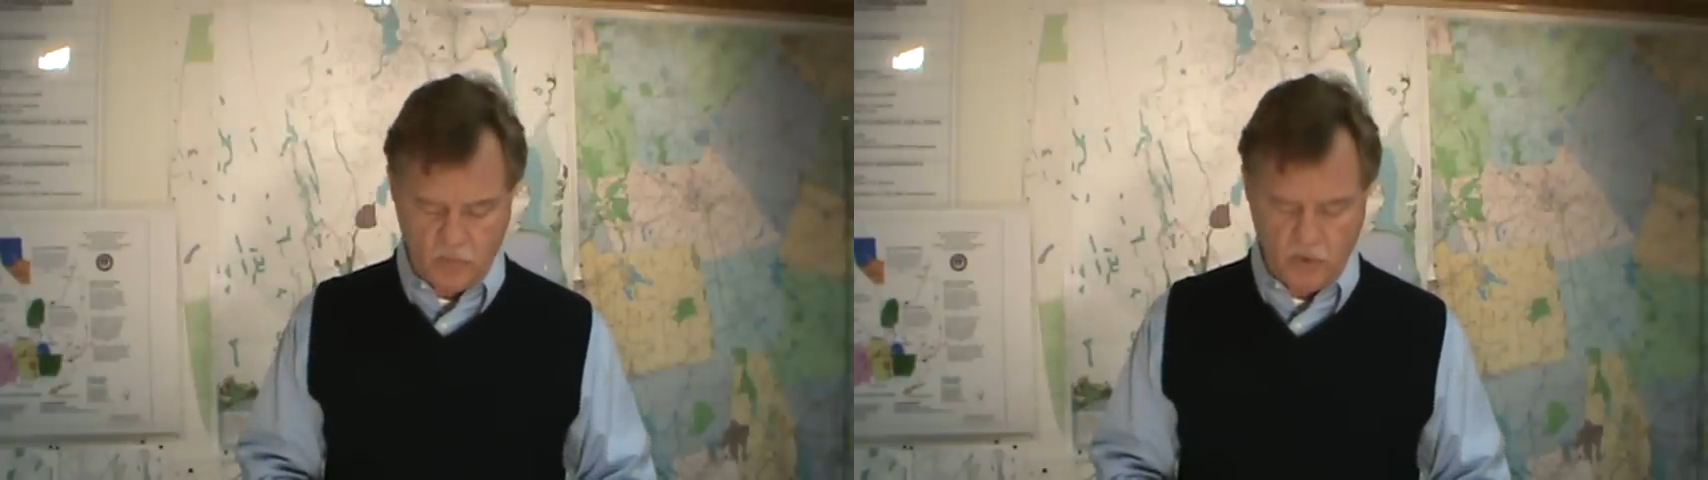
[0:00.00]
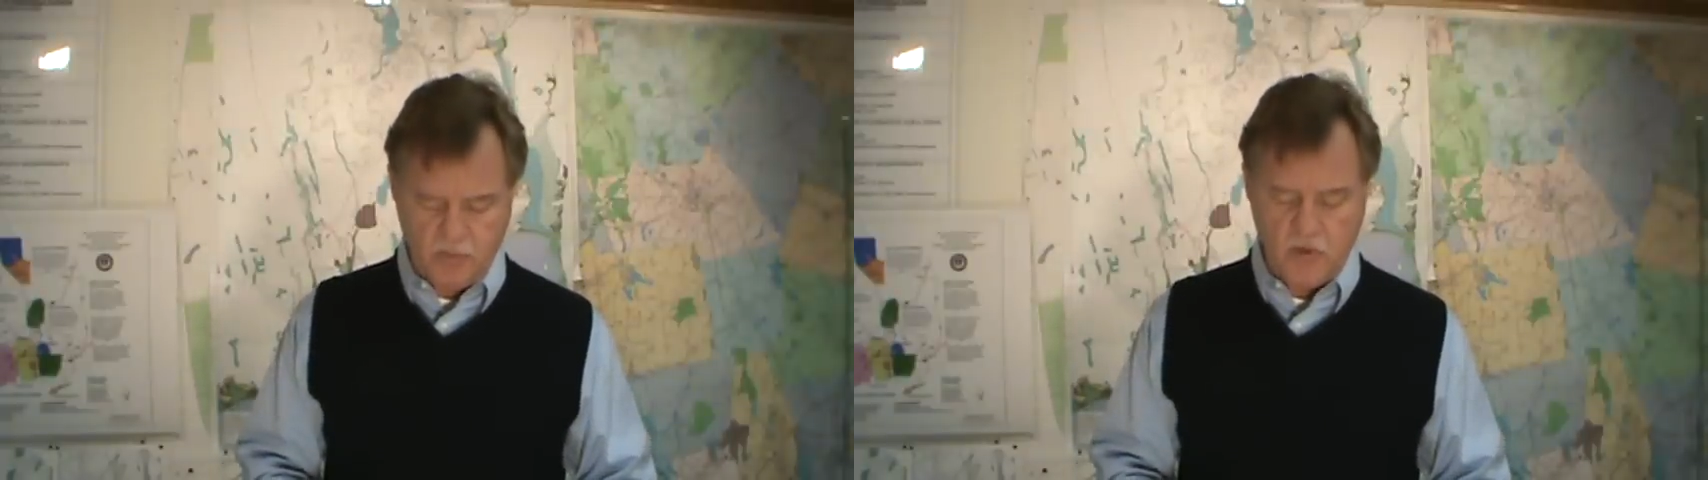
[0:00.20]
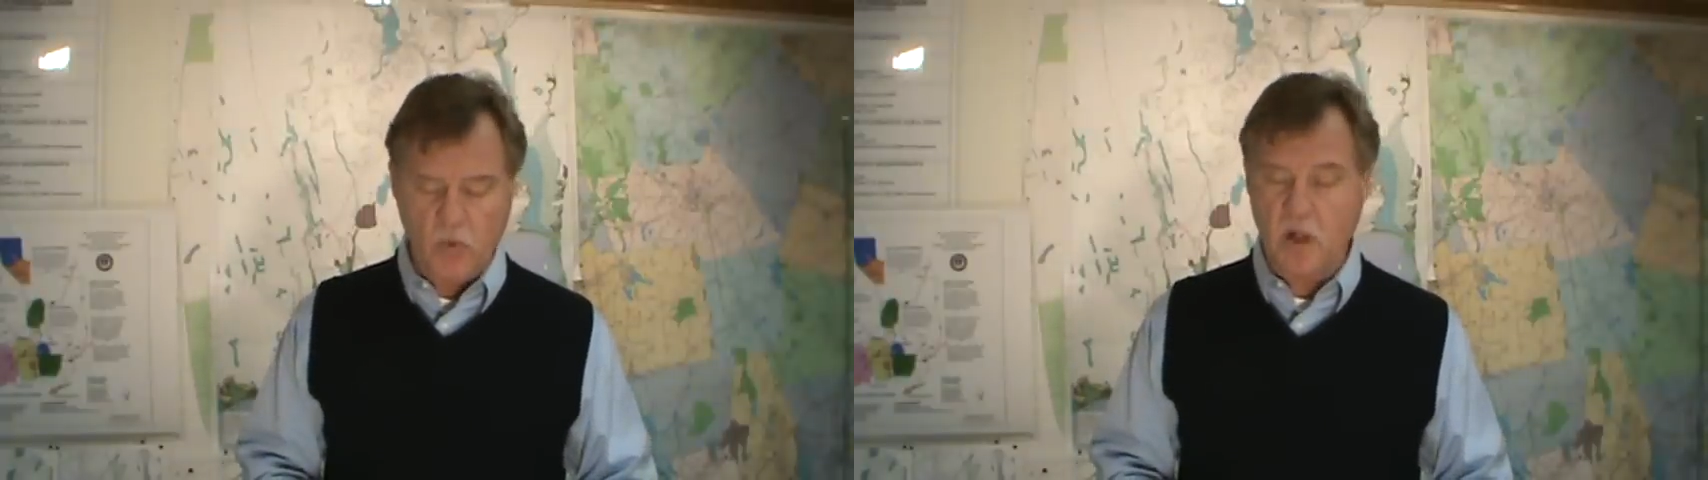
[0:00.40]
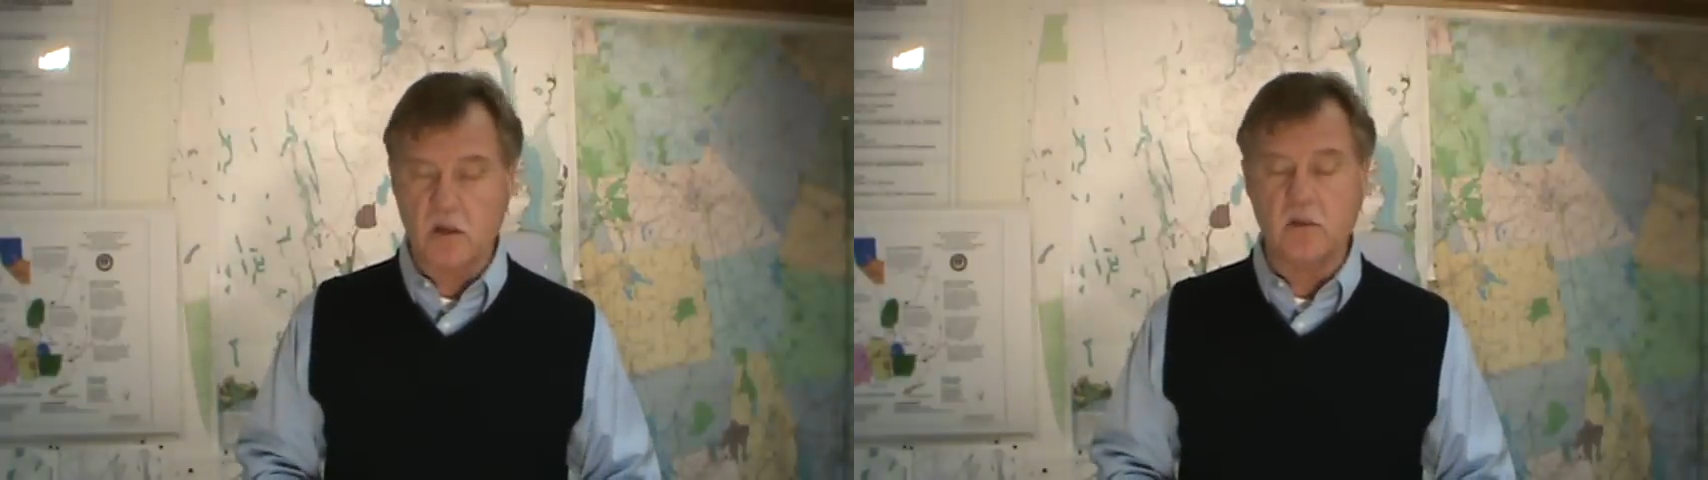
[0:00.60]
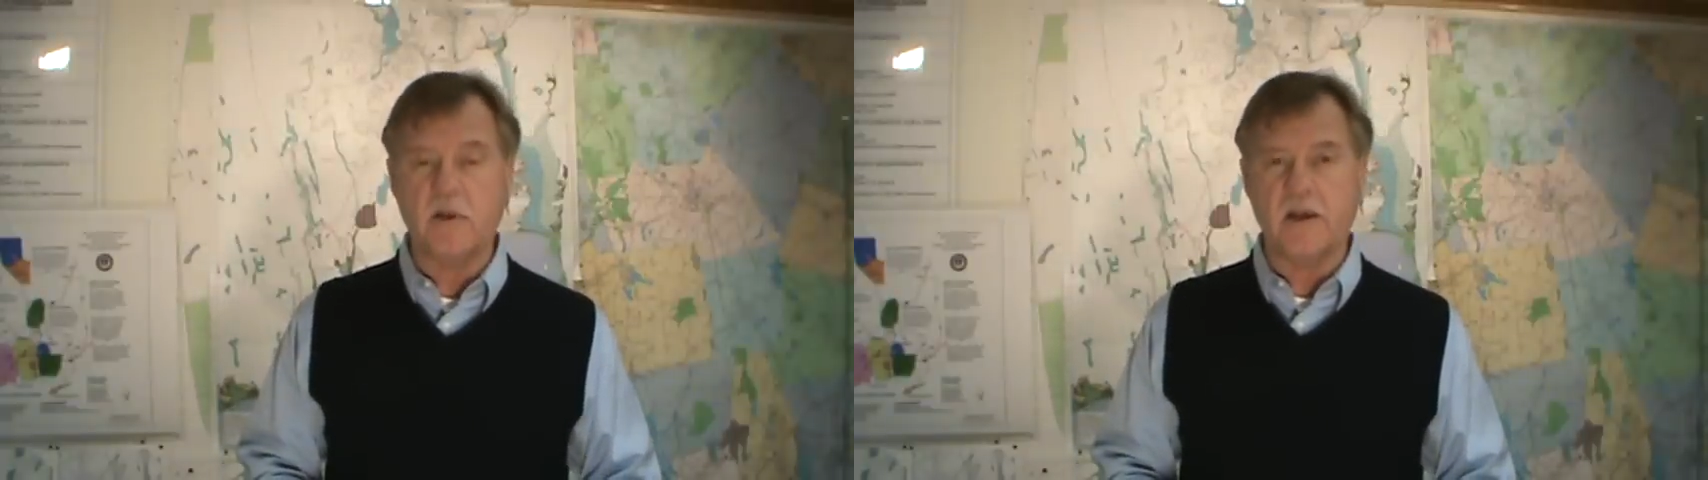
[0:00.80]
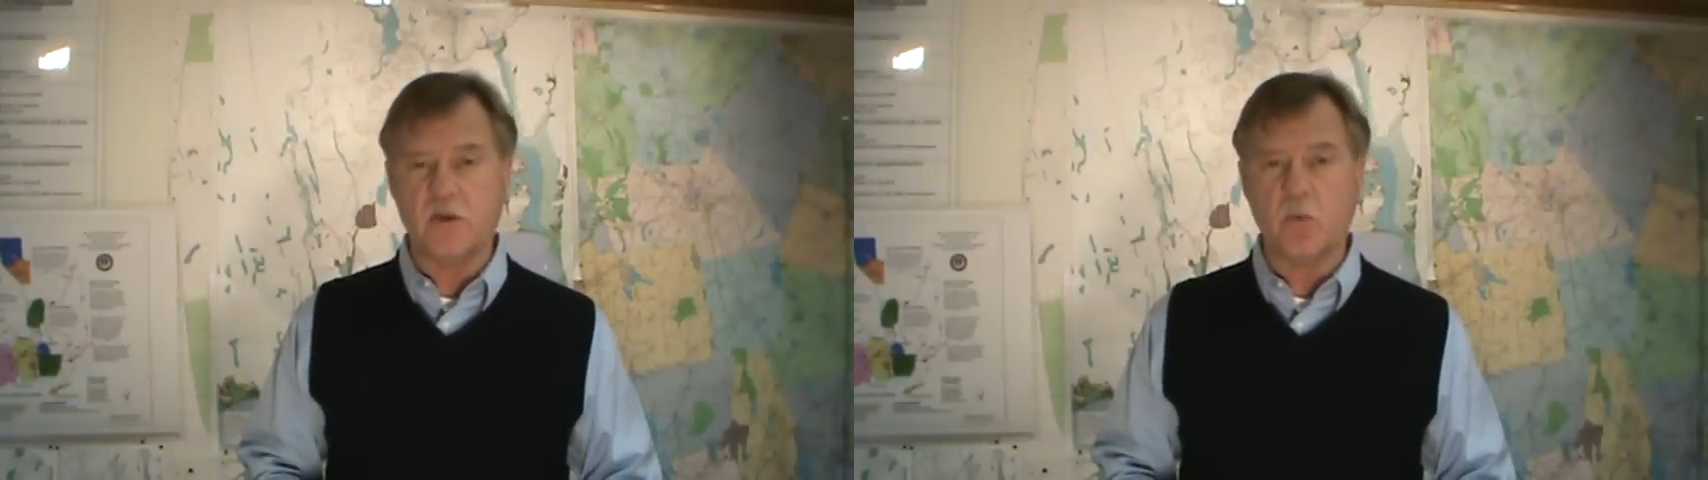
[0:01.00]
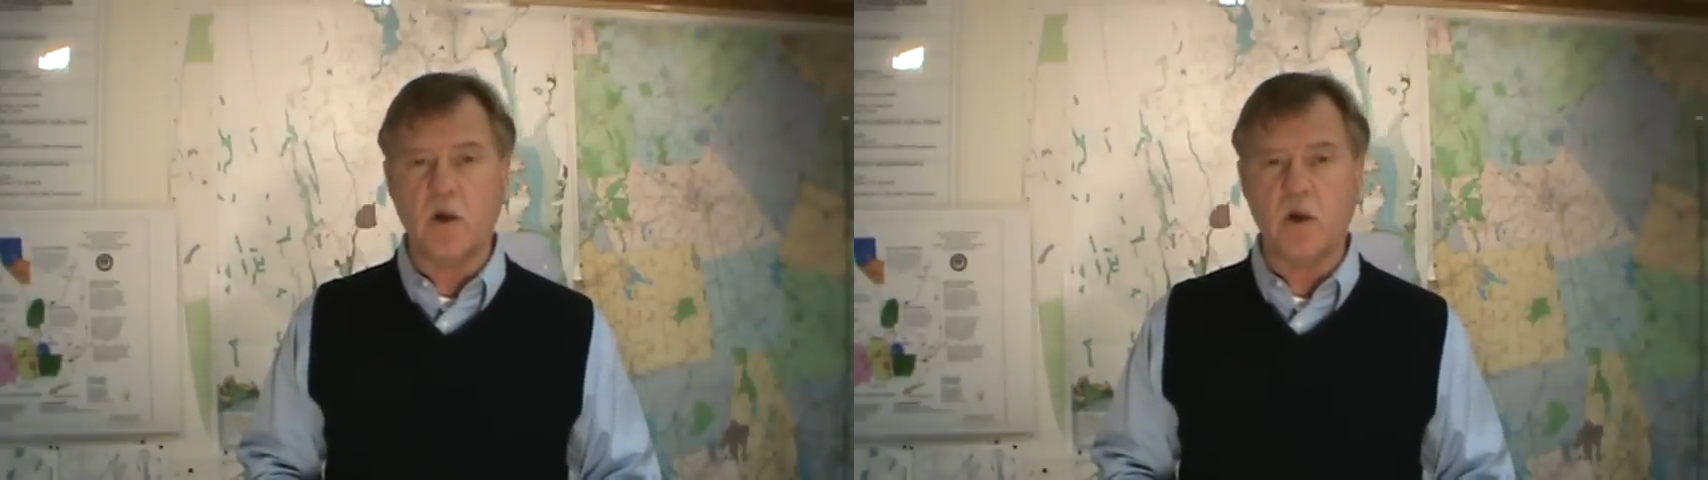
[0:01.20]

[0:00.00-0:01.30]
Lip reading: will be welcome as